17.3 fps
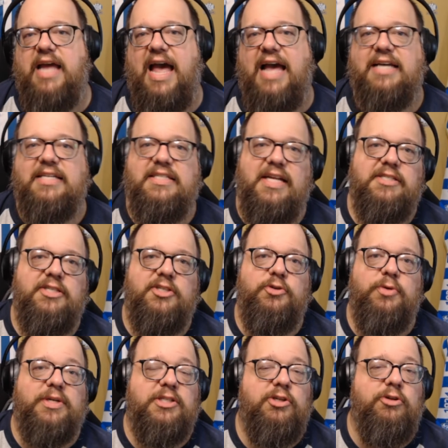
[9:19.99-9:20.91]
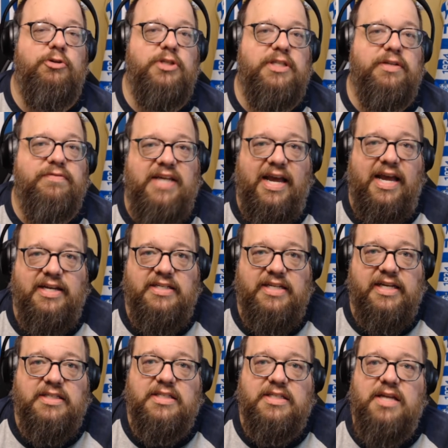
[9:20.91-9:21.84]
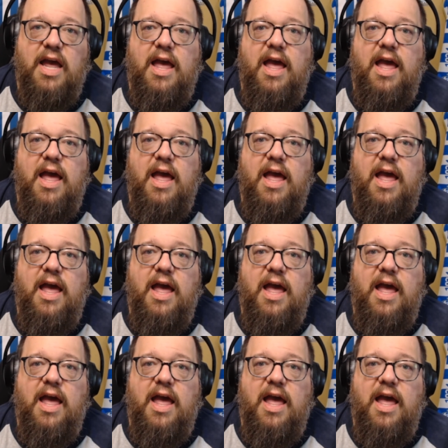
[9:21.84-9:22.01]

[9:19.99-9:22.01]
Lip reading: Access to exclusive tactics,